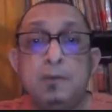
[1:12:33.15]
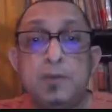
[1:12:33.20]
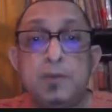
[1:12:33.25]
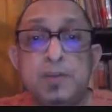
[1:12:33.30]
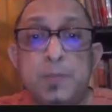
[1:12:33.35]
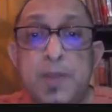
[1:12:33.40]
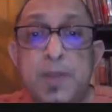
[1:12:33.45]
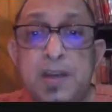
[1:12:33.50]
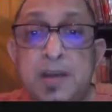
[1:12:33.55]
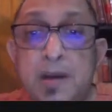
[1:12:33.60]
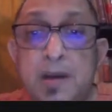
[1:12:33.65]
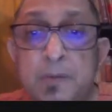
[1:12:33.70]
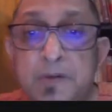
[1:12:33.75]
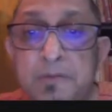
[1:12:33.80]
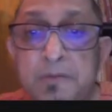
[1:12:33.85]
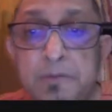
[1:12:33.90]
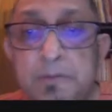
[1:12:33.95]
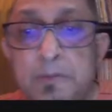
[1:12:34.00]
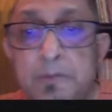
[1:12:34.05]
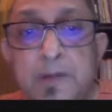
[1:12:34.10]
and was paid
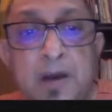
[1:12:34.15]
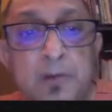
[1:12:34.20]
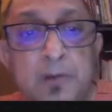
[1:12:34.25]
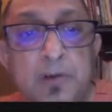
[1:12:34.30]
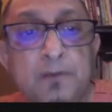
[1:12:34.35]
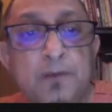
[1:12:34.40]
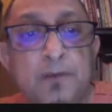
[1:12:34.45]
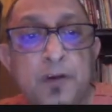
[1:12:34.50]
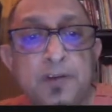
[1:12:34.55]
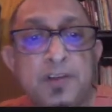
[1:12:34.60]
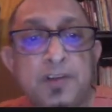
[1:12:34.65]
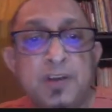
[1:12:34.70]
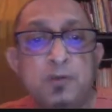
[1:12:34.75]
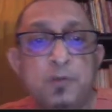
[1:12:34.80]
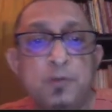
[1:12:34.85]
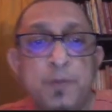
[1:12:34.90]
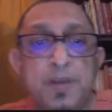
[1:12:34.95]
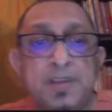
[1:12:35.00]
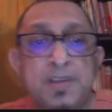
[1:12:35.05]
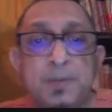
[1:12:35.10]
140
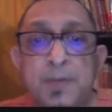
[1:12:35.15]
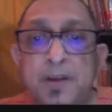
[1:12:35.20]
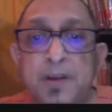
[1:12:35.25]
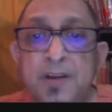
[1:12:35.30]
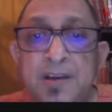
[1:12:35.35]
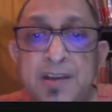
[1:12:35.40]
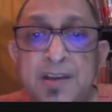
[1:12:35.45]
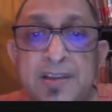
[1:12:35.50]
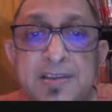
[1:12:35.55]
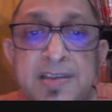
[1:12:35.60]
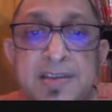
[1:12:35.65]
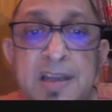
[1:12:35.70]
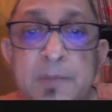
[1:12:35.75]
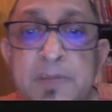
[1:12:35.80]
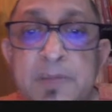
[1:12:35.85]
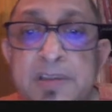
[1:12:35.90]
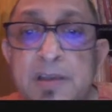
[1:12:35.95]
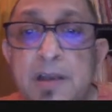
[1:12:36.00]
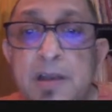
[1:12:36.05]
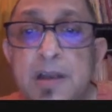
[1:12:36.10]
rupees, apparently, it
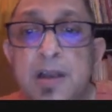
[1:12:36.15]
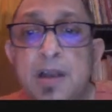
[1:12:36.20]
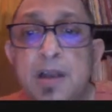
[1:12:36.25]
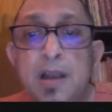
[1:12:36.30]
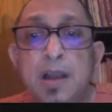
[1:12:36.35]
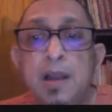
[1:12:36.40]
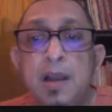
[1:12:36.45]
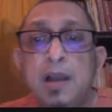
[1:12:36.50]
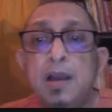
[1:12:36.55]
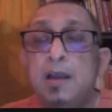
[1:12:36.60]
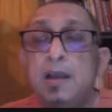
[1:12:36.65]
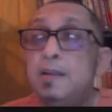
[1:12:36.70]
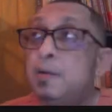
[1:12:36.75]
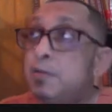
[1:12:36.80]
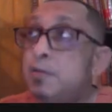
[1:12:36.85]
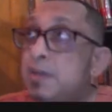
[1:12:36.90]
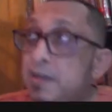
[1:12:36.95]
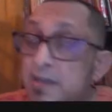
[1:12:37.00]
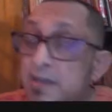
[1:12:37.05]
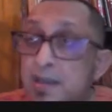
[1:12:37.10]
seems. There
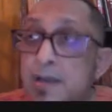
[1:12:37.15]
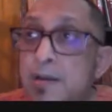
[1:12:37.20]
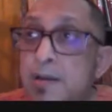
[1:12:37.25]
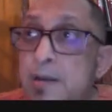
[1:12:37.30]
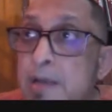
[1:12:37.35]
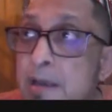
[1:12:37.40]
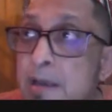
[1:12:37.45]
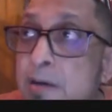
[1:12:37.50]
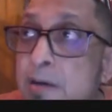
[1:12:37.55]
was another